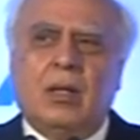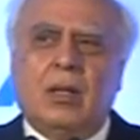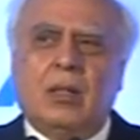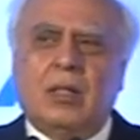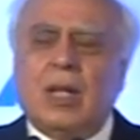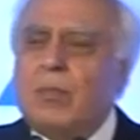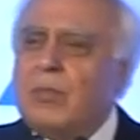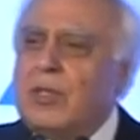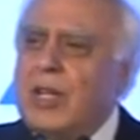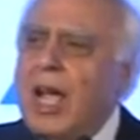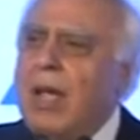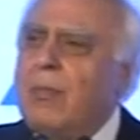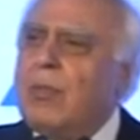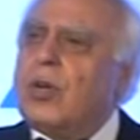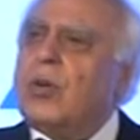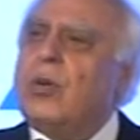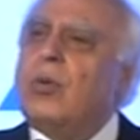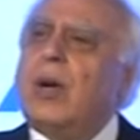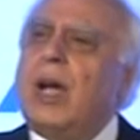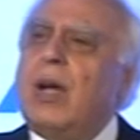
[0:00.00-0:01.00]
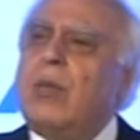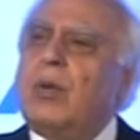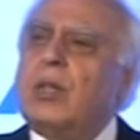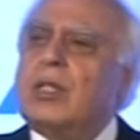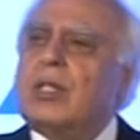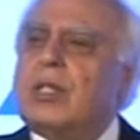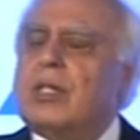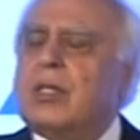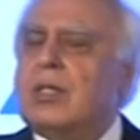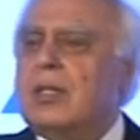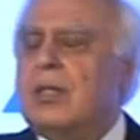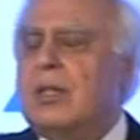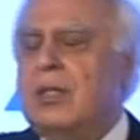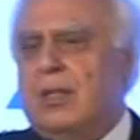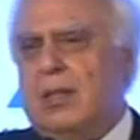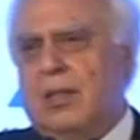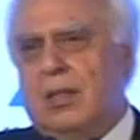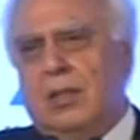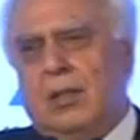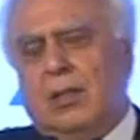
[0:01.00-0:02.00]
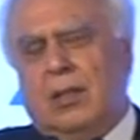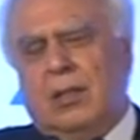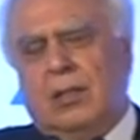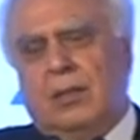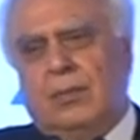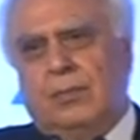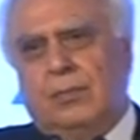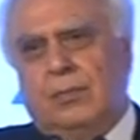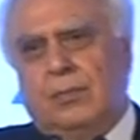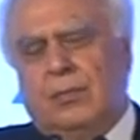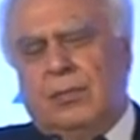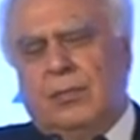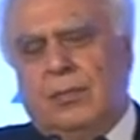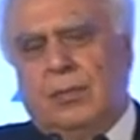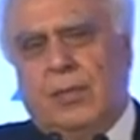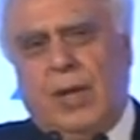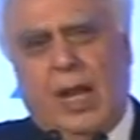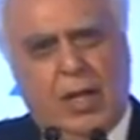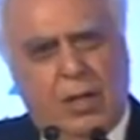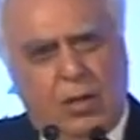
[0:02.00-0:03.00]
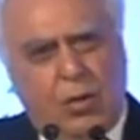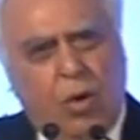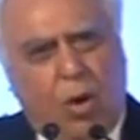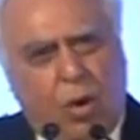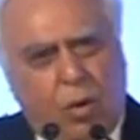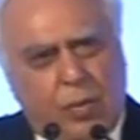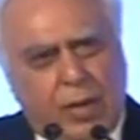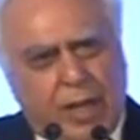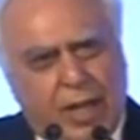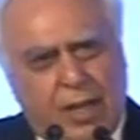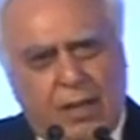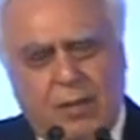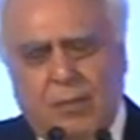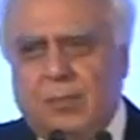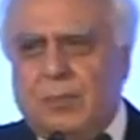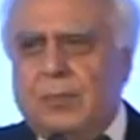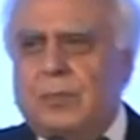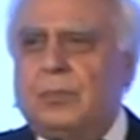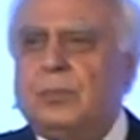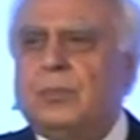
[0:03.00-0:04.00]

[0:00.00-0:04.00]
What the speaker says: Some time ago, I was in Norway,